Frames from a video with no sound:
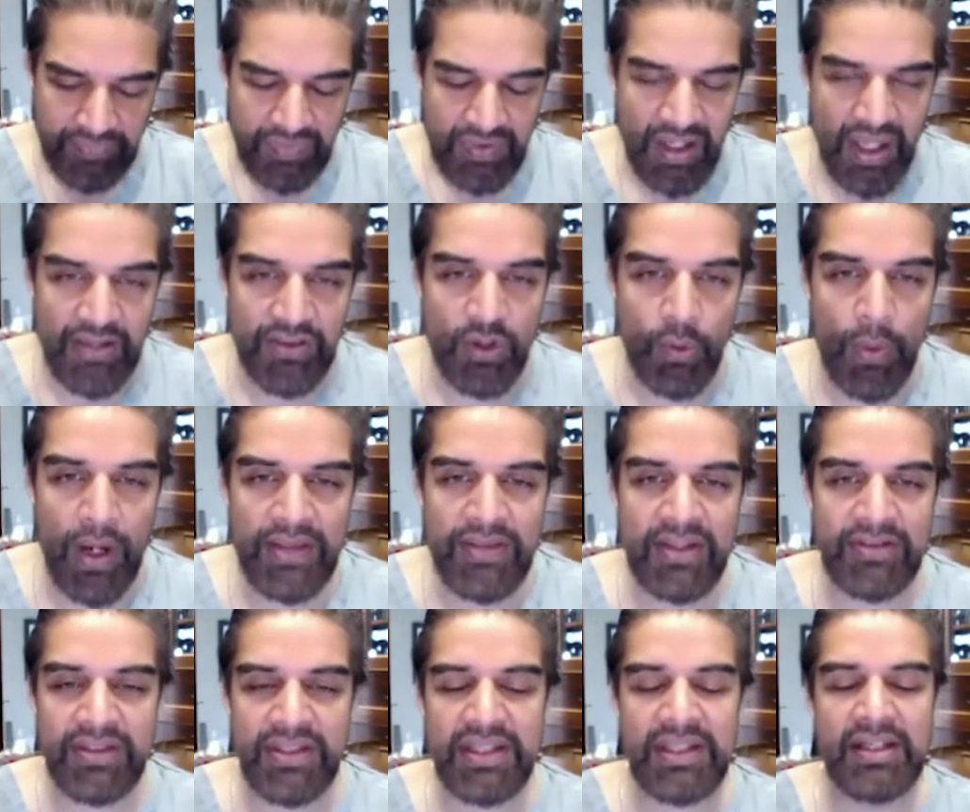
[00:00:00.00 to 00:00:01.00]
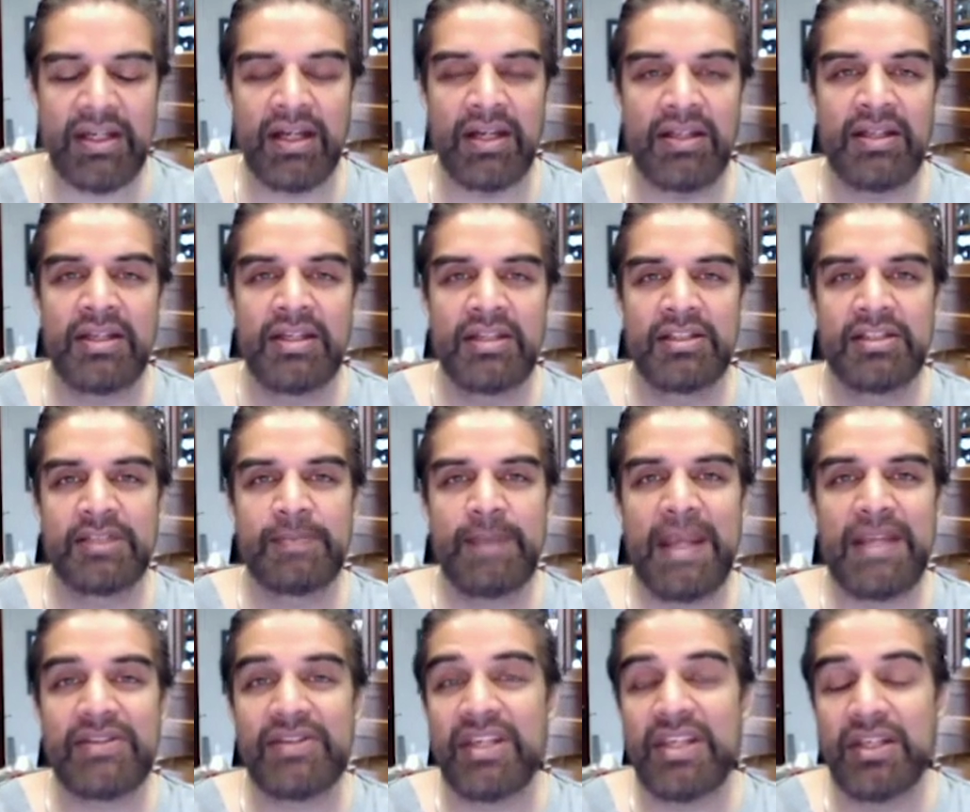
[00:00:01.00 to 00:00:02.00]
and the way that the uh,
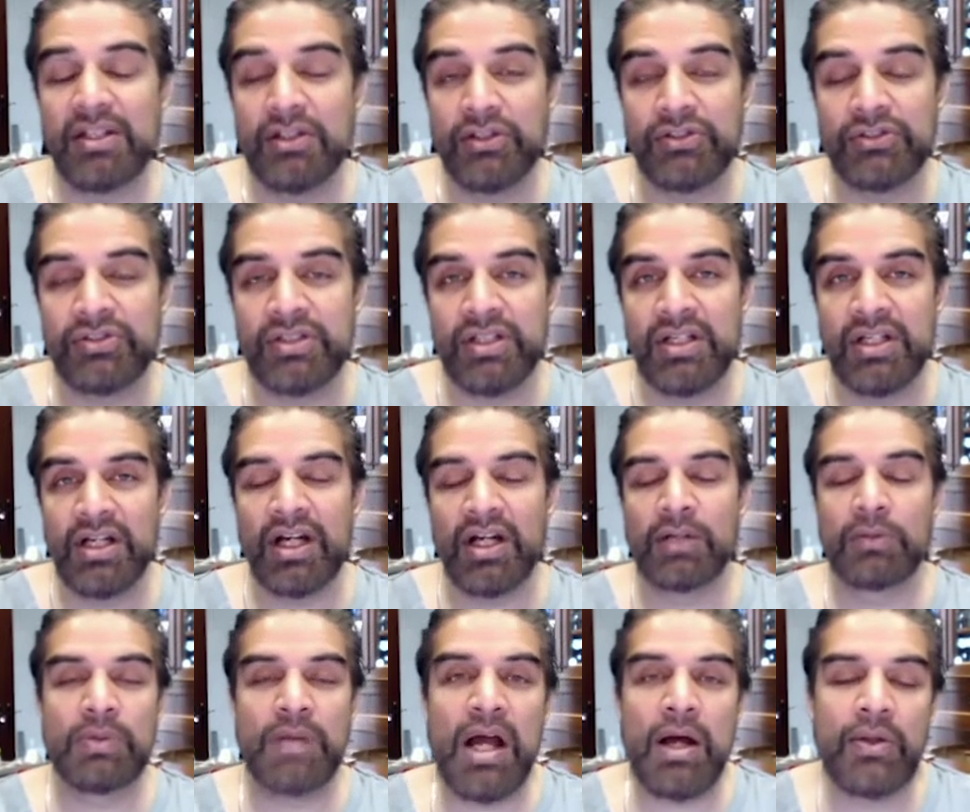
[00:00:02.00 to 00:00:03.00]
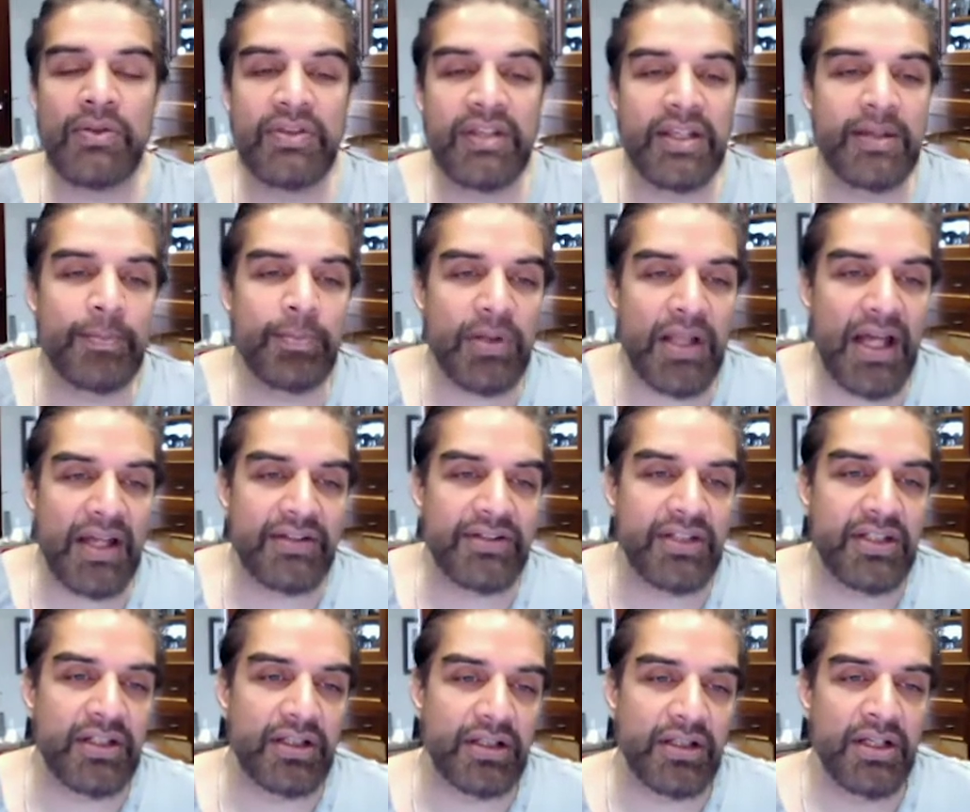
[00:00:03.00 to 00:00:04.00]
space heals around the implant
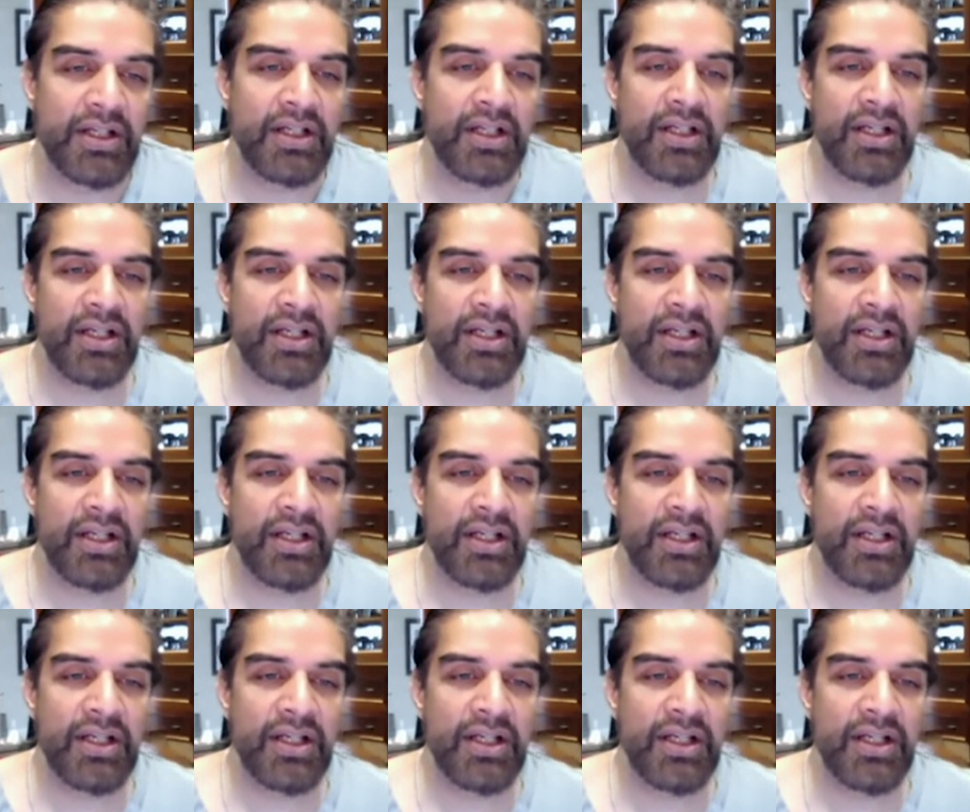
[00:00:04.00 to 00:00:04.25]
here.